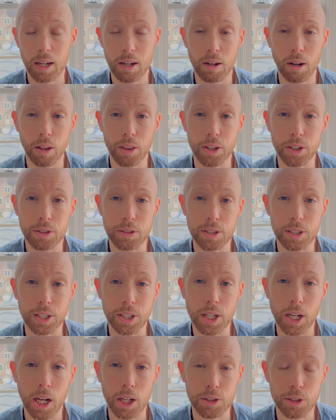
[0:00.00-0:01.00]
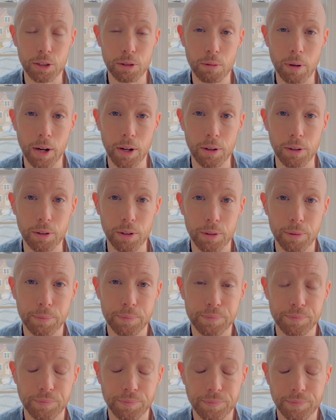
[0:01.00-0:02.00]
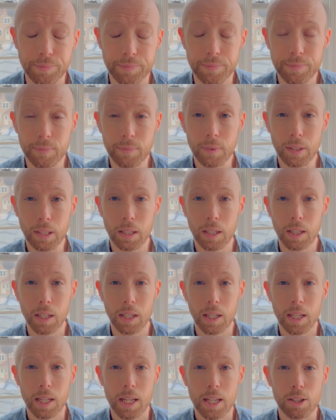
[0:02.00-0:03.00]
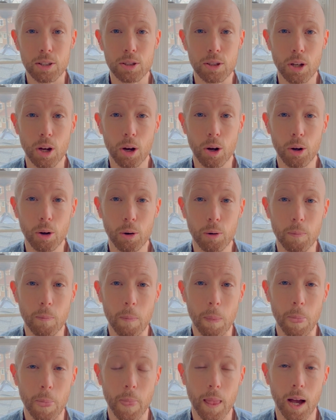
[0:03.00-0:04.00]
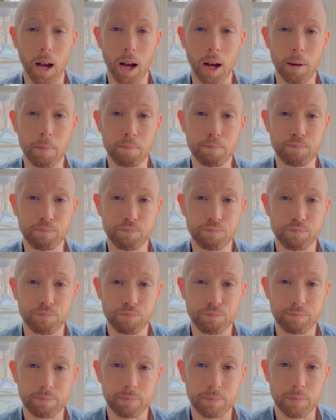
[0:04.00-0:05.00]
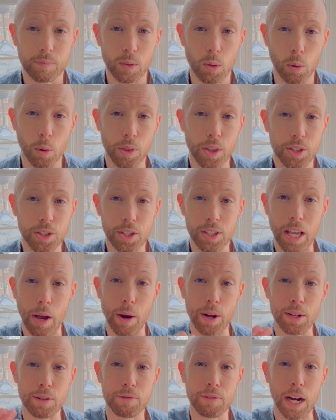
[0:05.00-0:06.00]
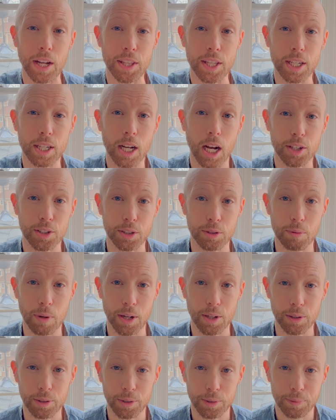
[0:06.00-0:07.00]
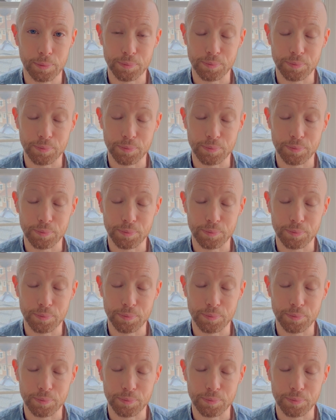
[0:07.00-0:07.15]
call this the Akashic record. So, or this is how I define the Akashic record.